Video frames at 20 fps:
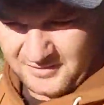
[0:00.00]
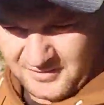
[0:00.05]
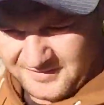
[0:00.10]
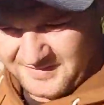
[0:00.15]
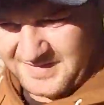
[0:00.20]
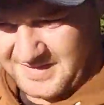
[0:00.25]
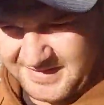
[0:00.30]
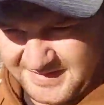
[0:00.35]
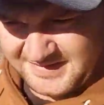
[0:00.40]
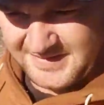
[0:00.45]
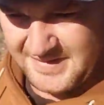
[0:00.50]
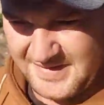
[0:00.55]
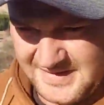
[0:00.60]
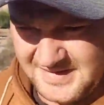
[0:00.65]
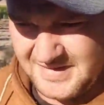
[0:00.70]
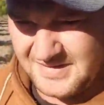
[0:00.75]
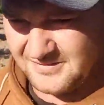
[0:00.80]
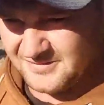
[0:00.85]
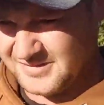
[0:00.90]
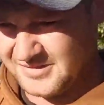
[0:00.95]
We
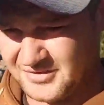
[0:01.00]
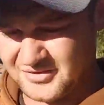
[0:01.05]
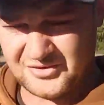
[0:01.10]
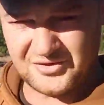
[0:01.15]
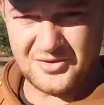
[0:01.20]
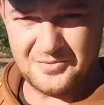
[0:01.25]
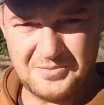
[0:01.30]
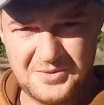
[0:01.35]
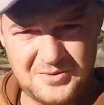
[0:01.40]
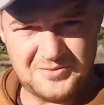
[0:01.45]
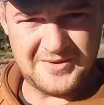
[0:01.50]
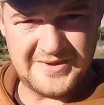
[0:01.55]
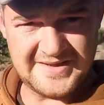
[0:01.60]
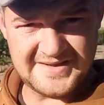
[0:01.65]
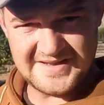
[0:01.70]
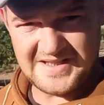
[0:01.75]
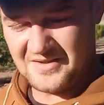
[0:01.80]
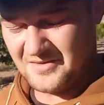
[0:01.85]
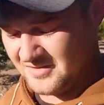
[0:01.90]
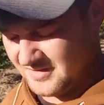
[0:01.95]
took a couple of
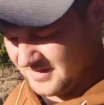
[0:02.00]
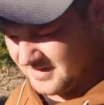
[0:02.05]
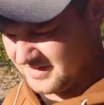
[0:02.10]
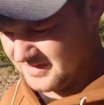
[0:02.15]
weeks out